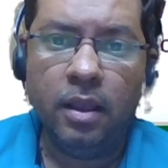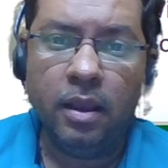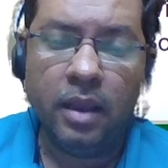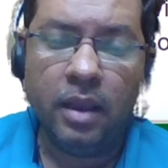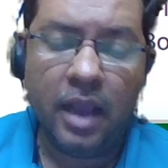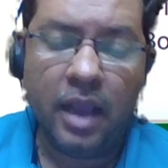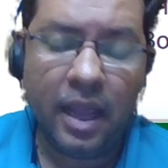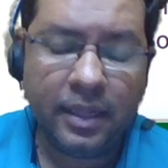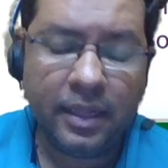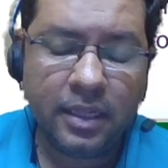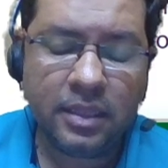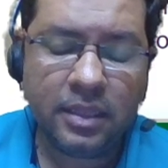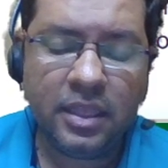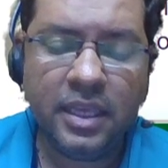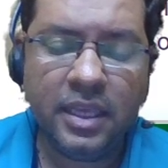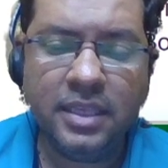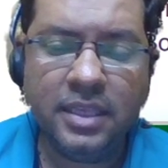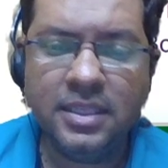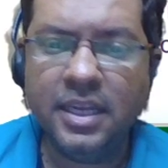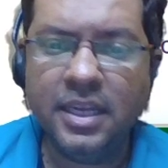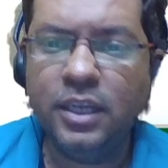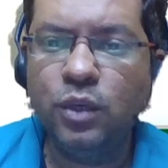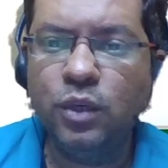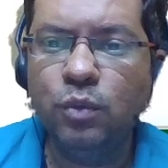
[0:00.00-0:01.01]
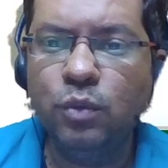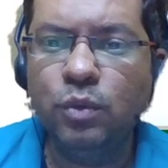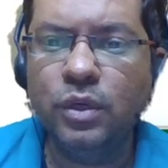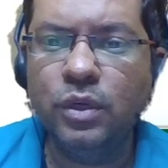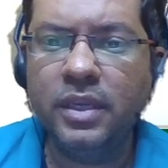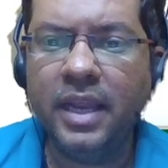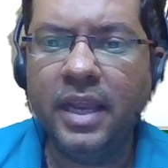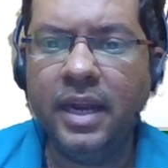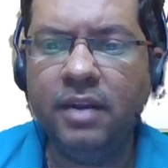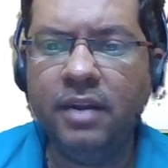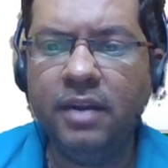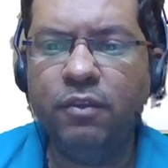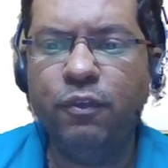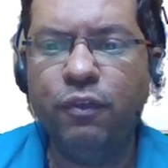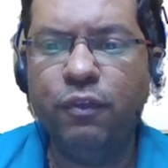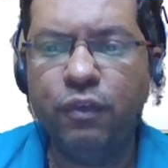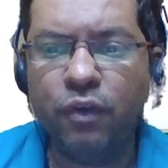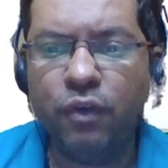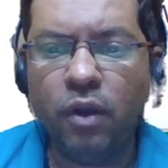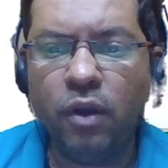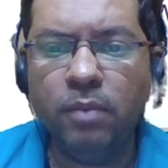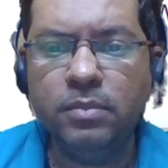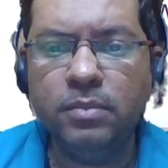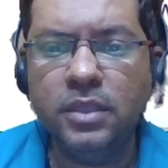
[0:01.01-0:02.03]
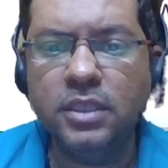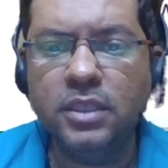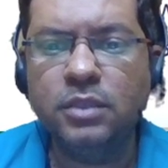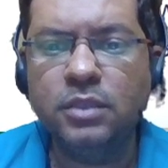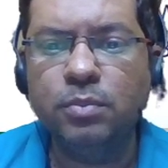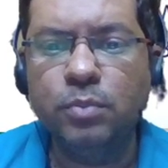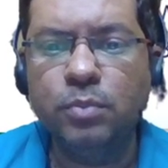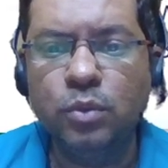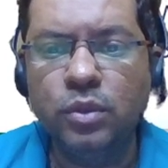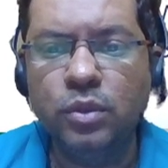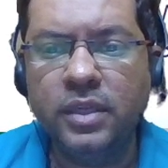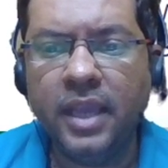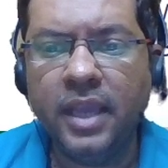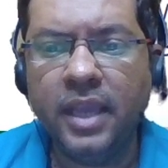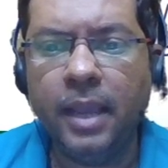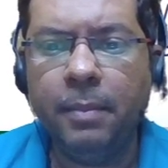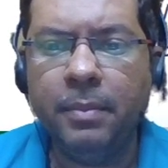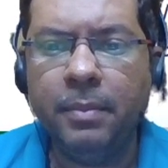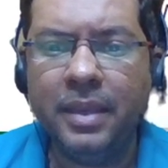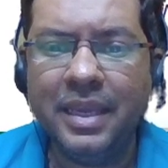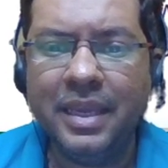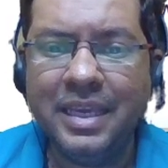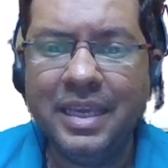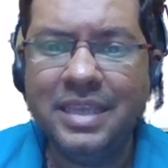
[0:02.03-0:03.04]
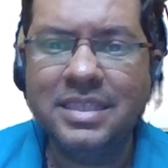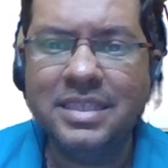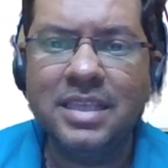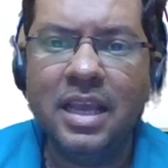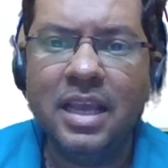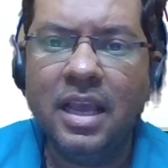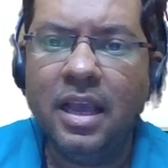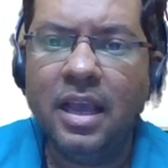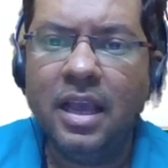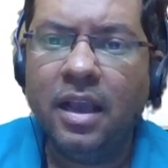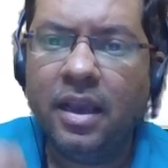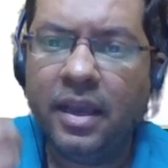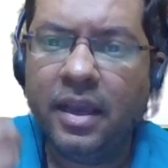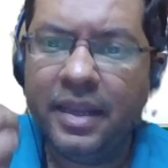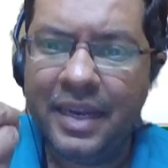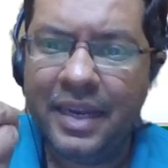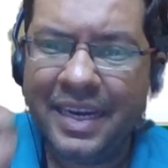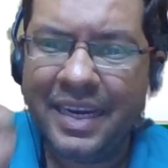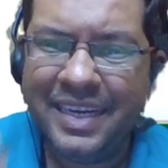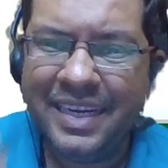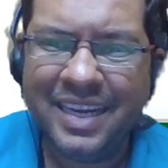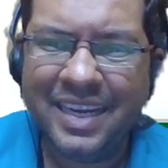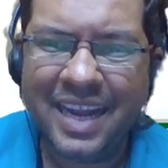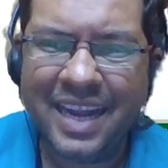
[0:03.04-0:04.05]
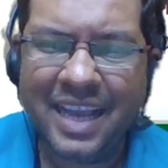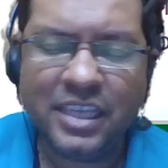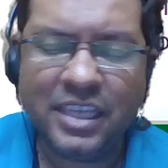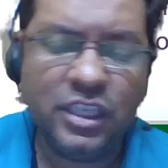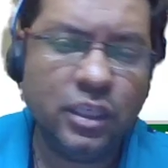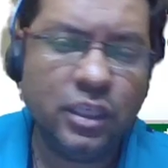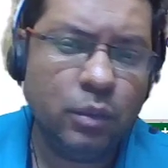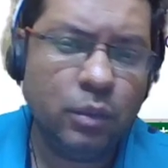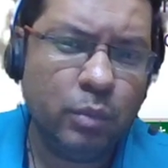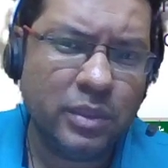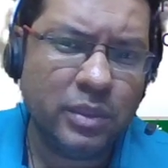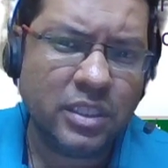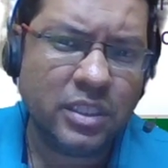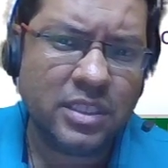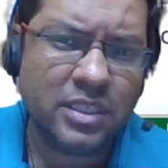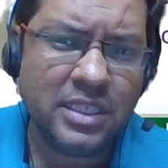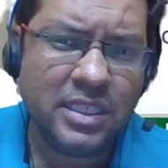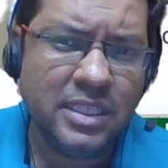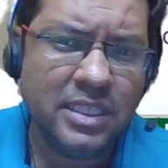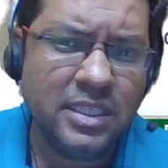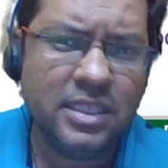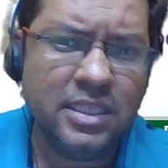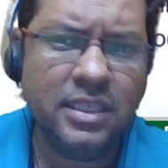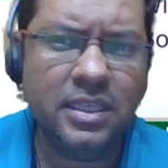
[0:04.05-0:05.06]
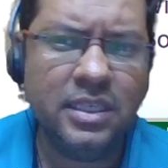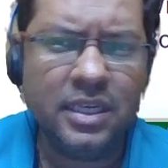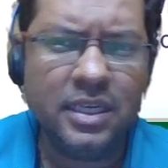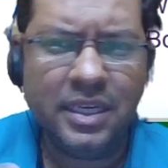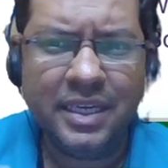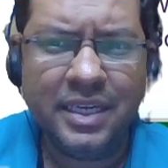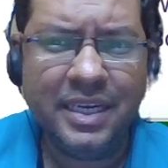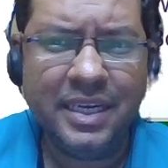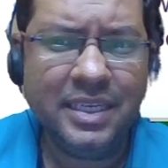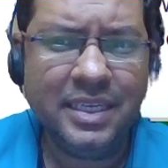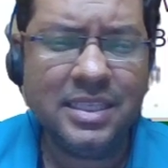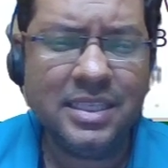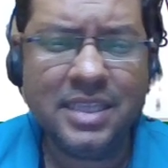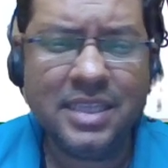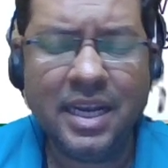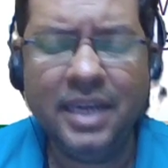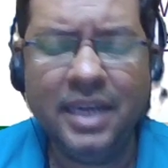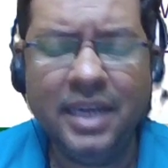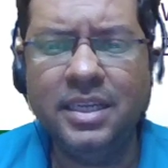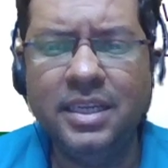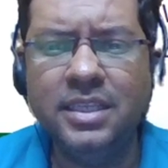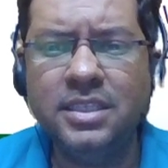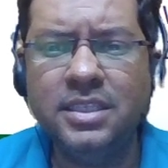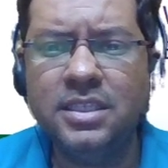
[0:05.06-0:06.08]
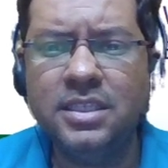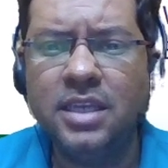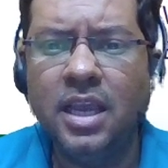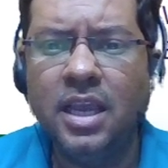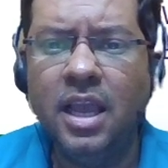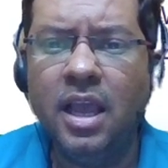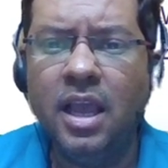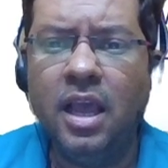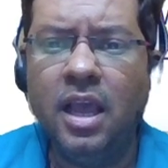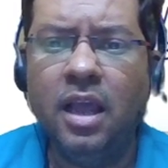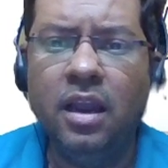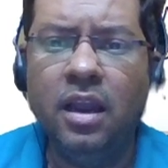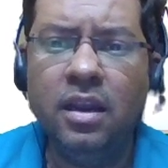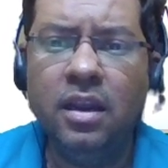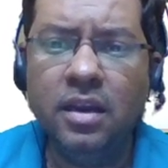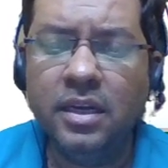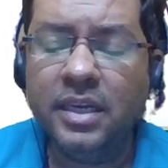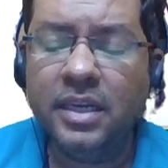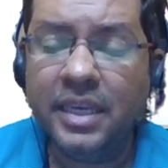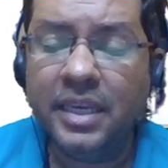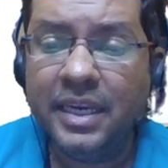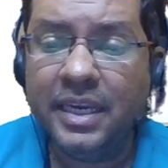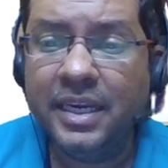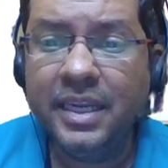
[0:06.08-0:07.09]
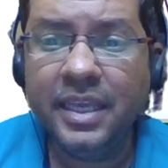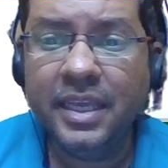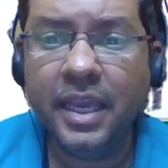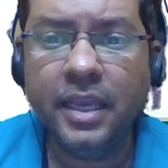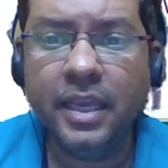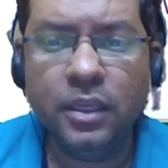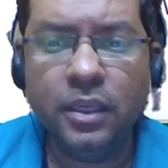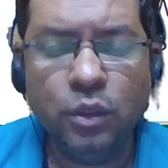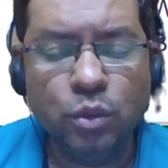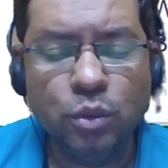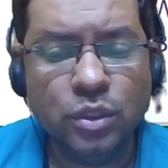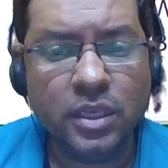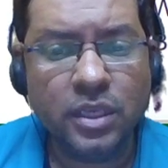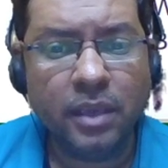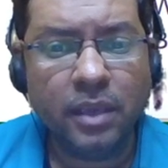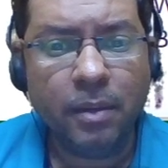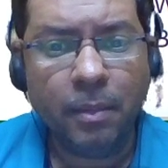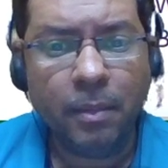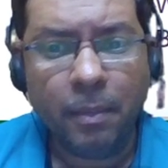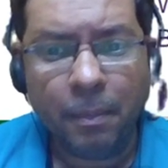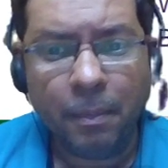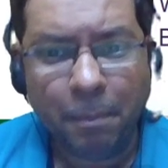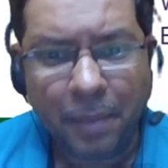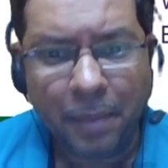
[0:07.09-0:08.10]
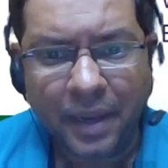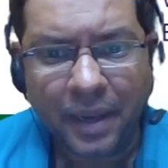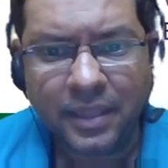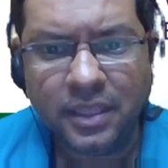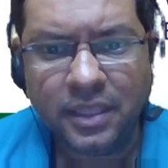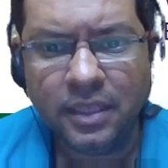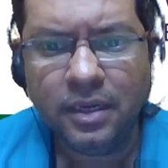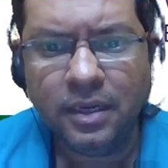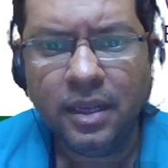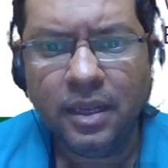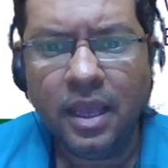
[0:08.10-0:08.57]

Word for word: Other things that you would get from this bootcamp is an interaction with a seasoned data scientist, learn EDA using Python,